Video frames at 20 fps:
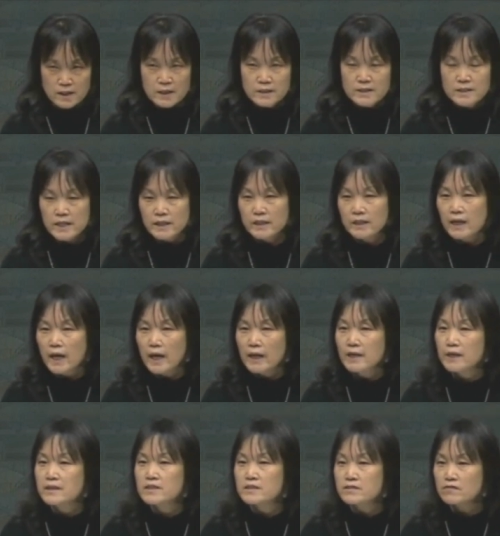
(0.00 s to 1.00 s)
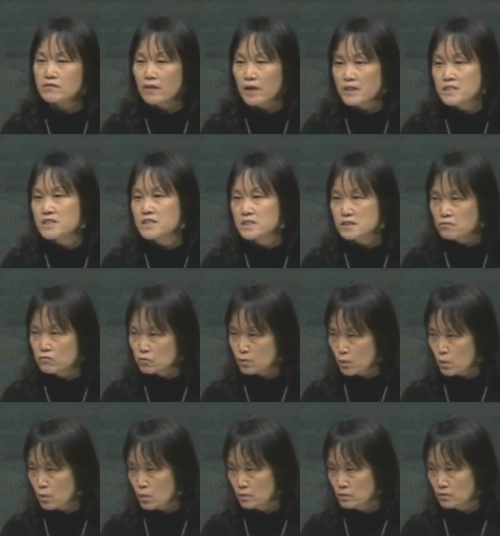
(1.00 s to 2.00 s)
taking out a divisive
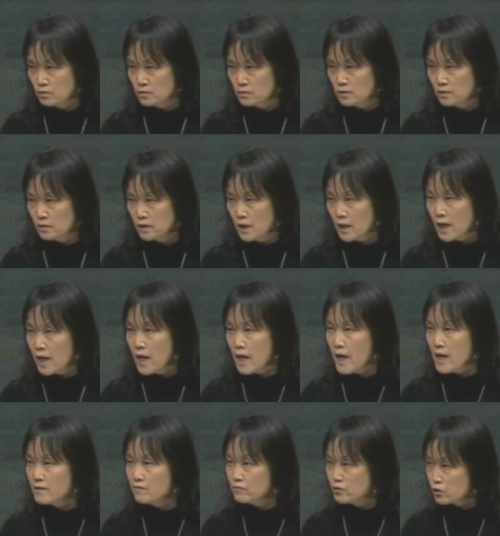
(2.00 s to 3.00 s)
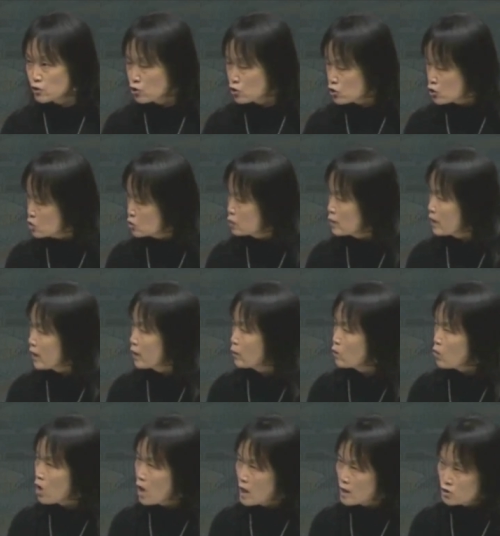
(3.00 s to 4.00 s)
role. And for sure, when I
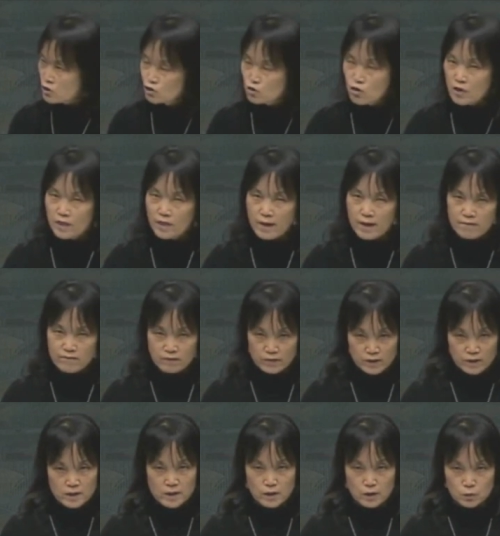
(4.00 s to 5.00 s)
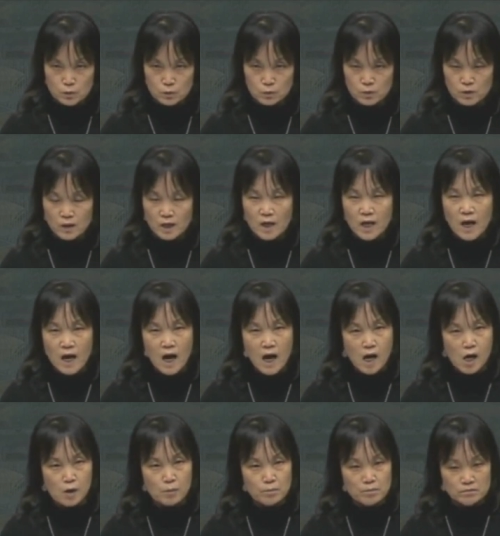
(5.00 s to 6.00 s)
watched that video,
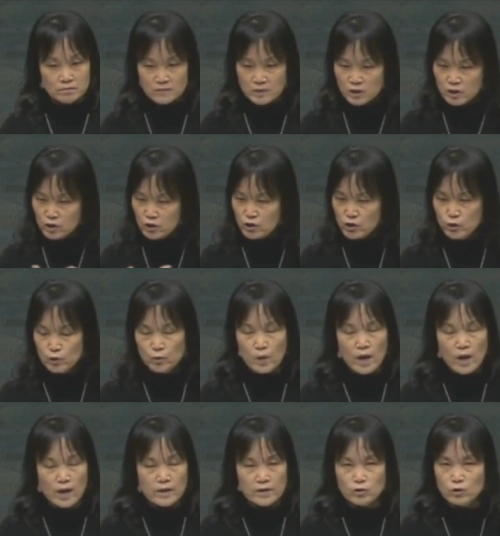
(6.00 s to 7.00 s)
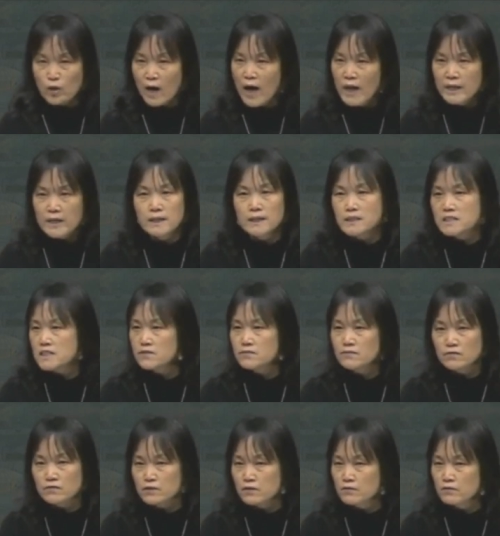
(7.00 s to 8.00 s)
um, you, you, you had at least
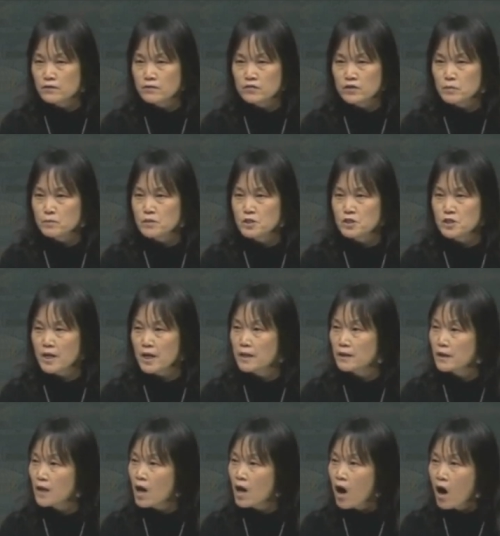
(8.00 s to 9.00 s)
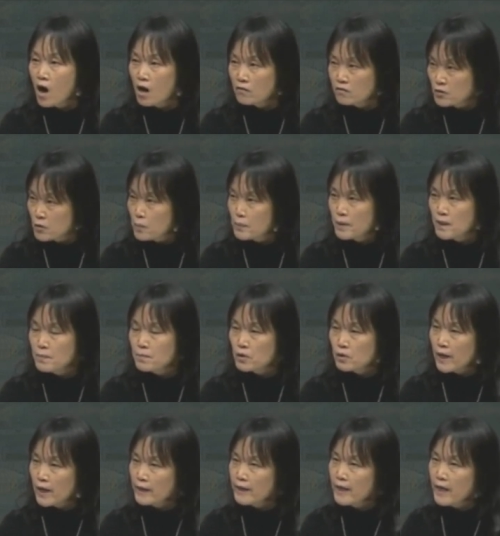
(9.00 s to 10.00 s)
50, 50% of the people
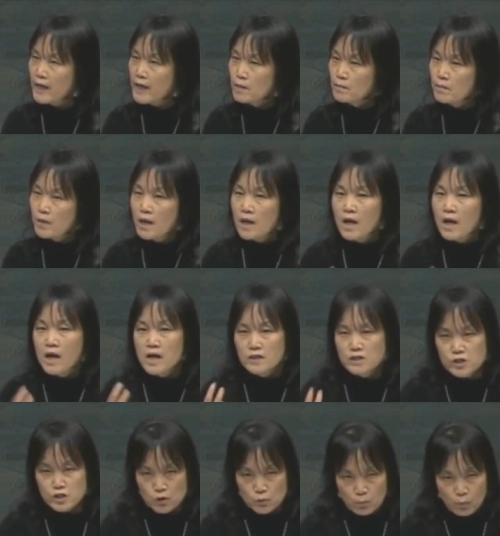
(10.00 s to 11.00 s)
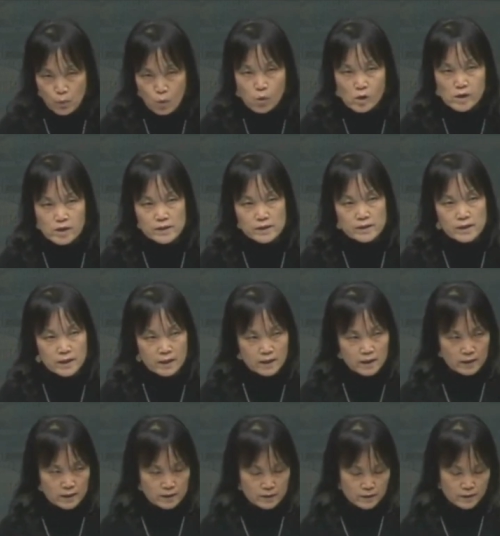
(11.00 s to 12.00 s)
that came and supported,
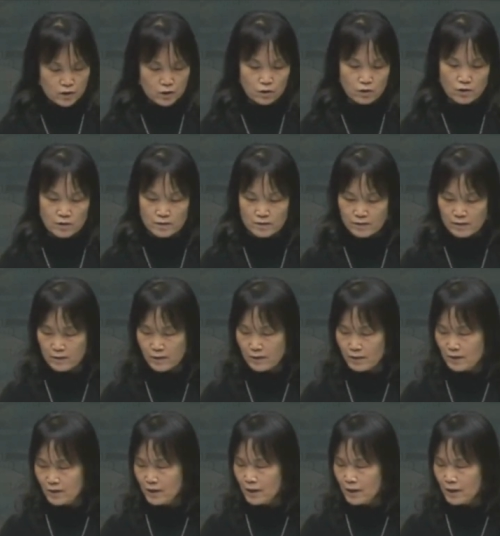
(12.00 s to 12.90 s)
you know, the,